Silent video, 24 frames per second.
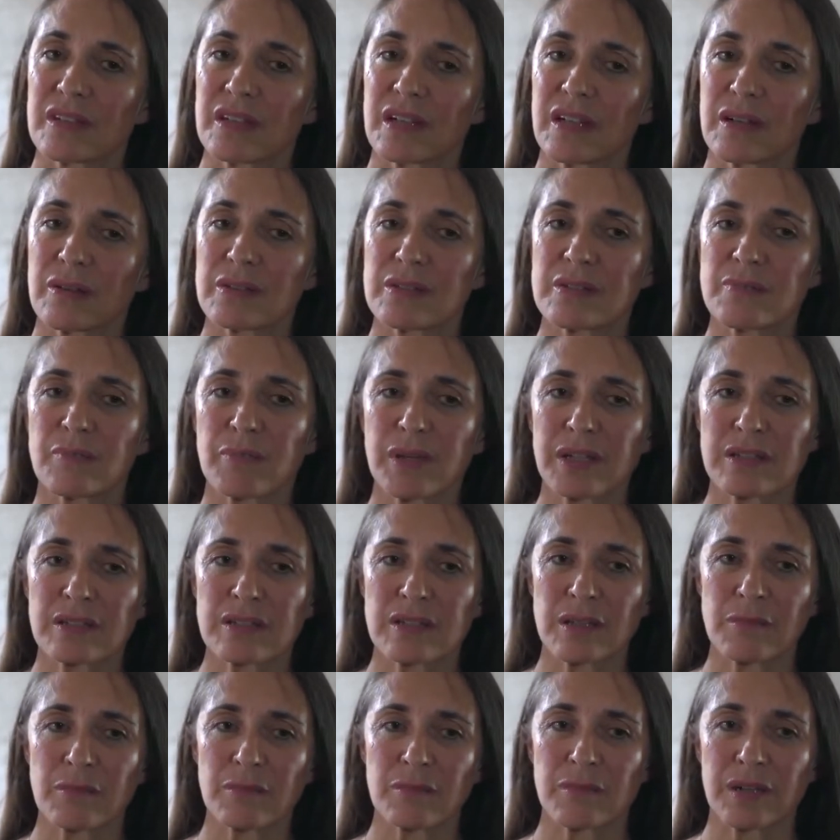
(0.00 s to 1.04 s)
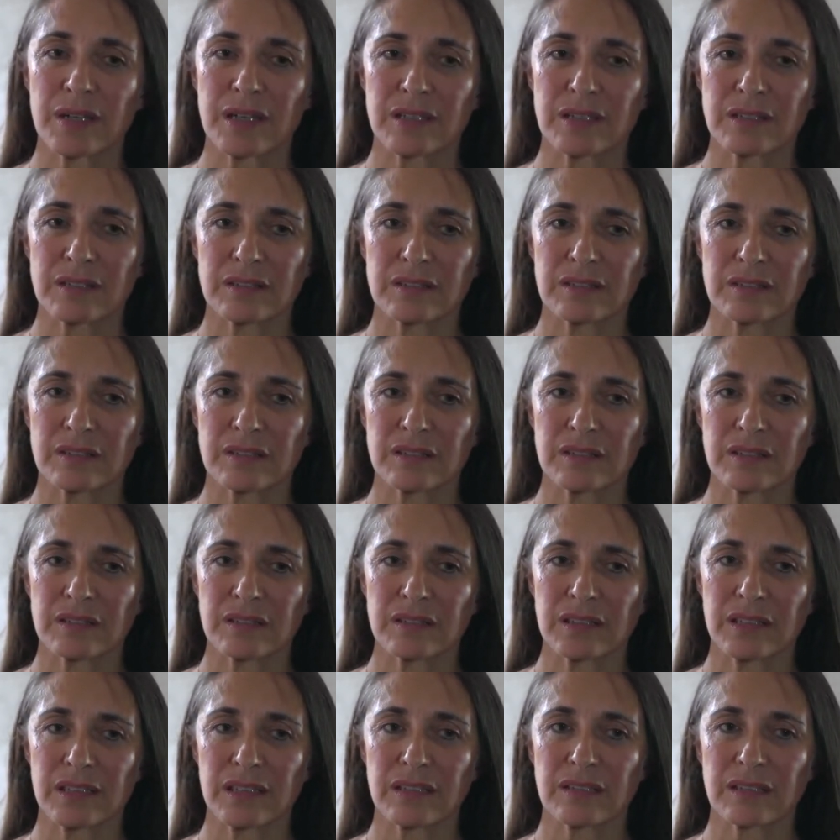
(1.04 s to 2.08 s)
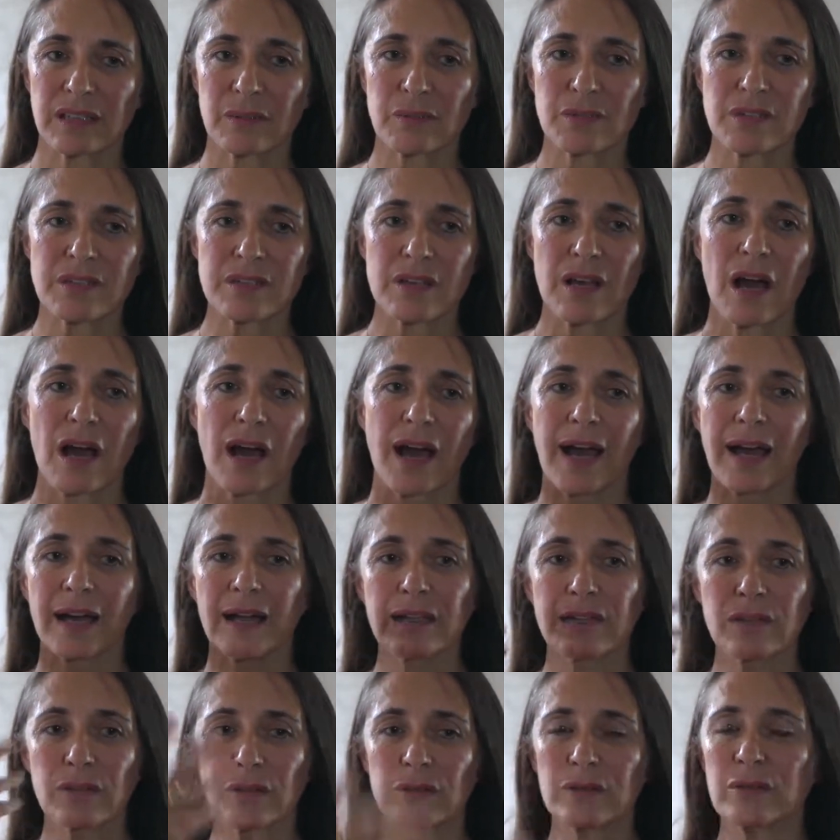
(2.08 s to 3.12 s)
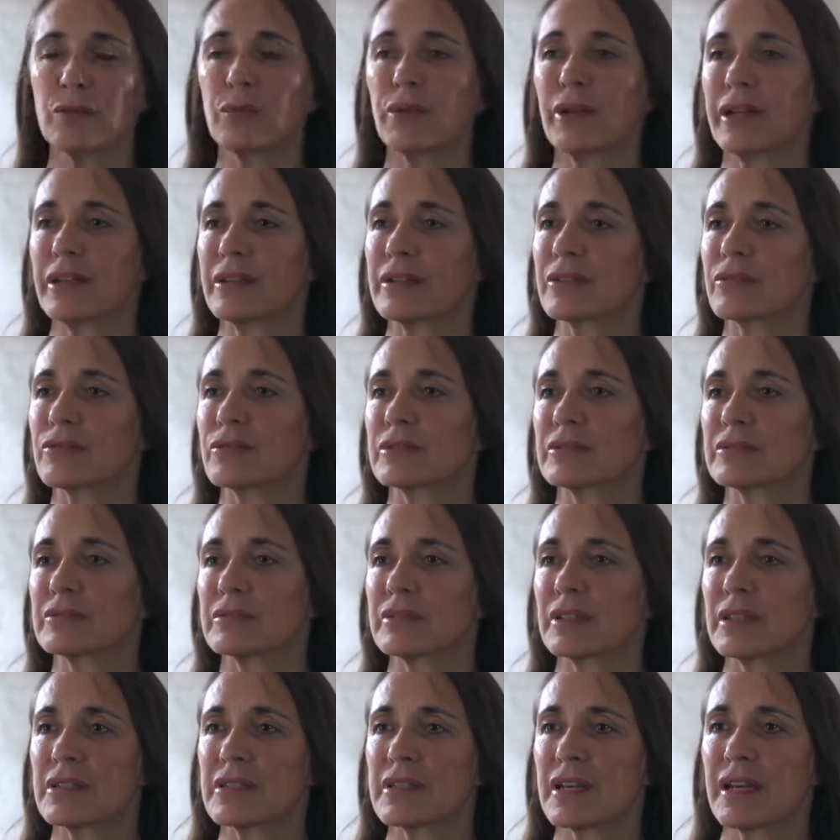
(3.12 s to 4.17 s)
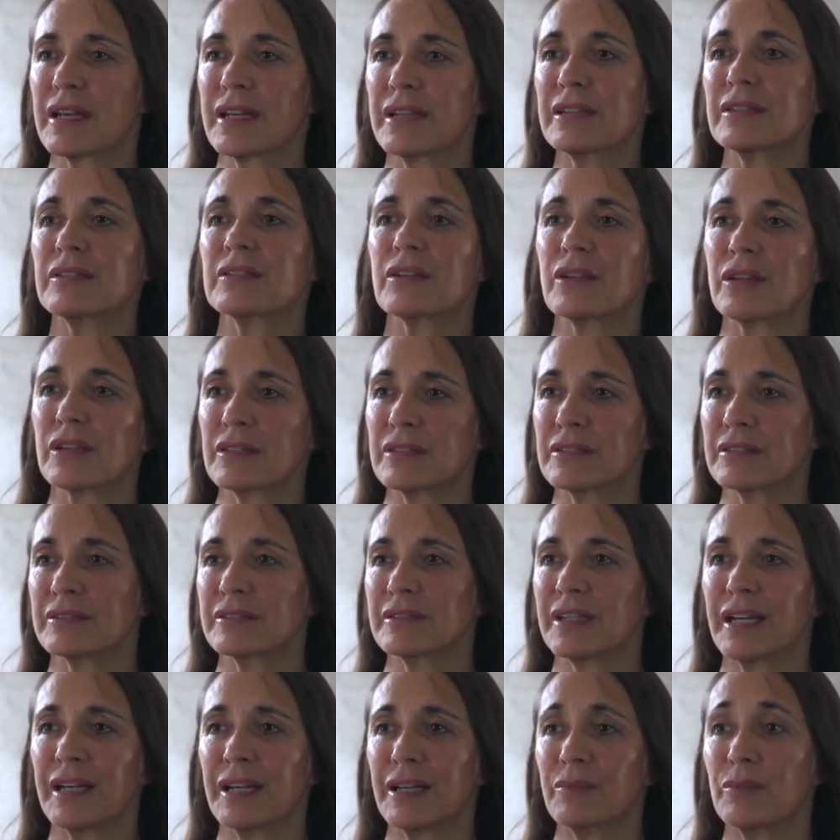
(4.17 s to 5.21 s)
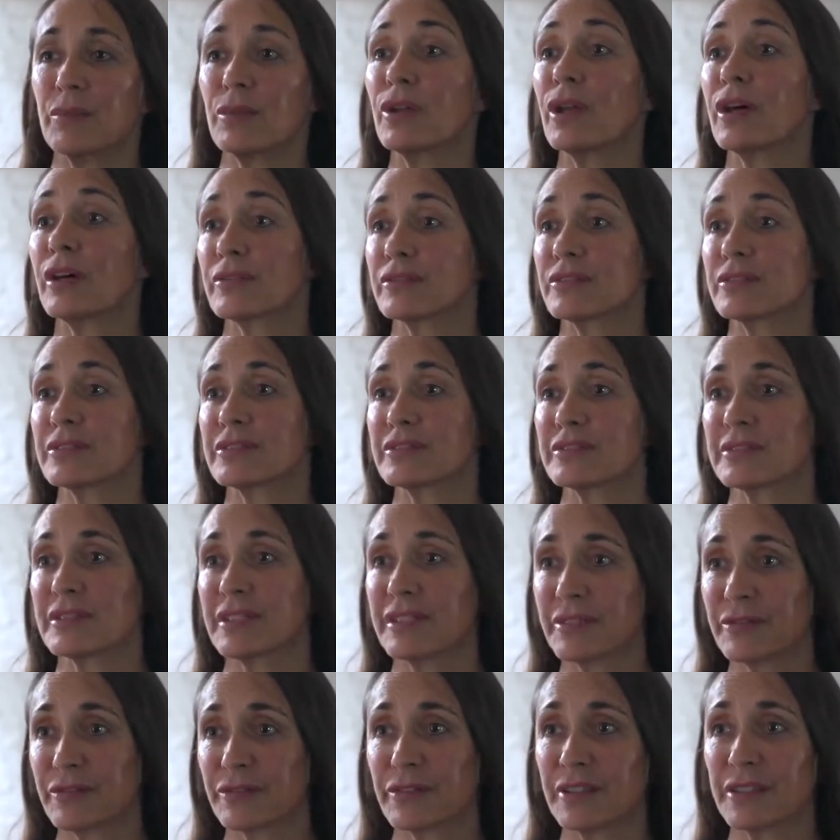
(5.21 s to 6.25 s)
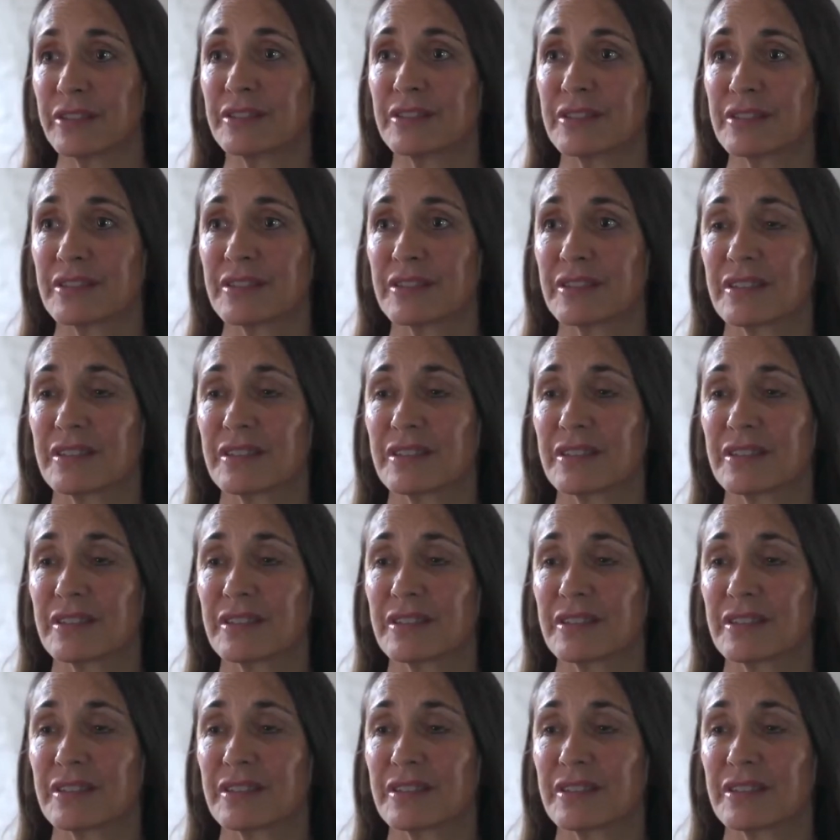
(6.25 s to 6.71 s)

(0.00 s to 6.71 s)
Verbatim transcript: I was picked up by the leader. I was high the whole way through. As I thought I'm loved. I've felt.